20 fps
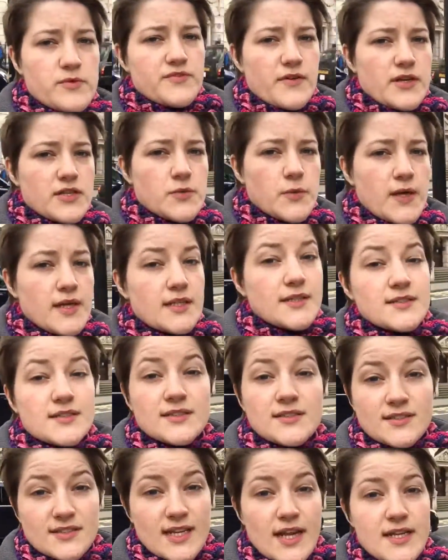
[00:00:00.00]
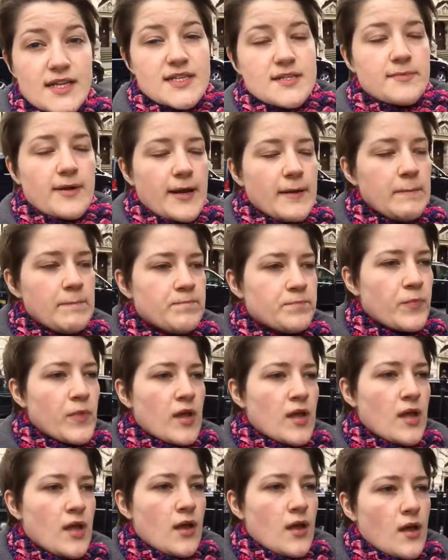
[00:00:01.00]
very sweet and sent it to me,
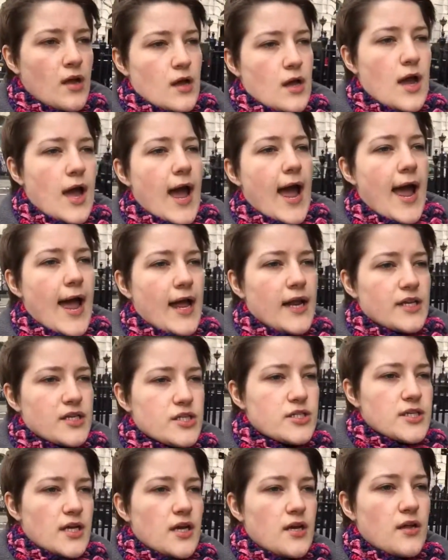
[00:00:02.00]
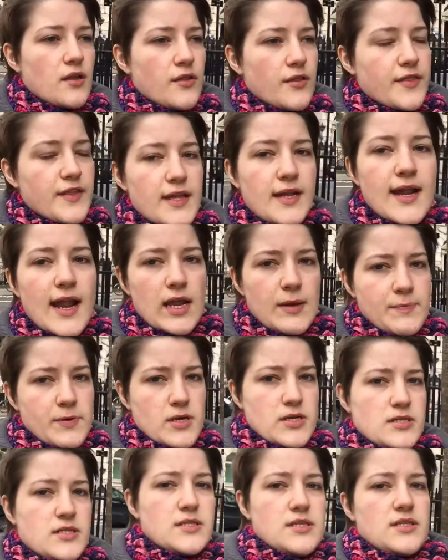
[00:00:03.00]
and the
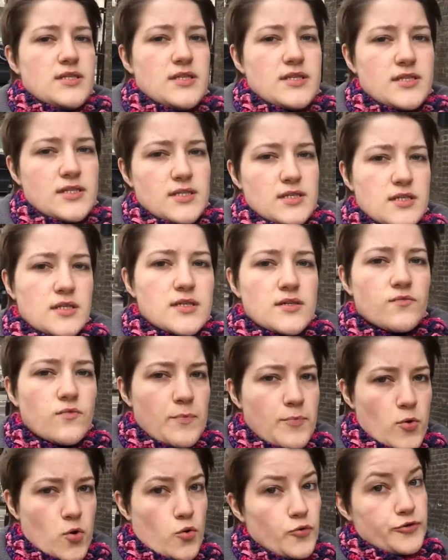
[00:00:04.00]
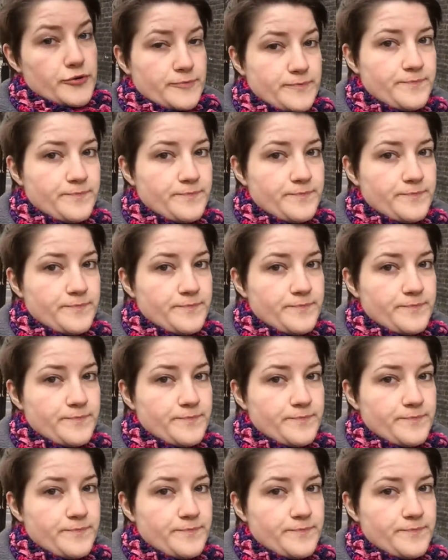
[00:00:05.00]
layperson's report.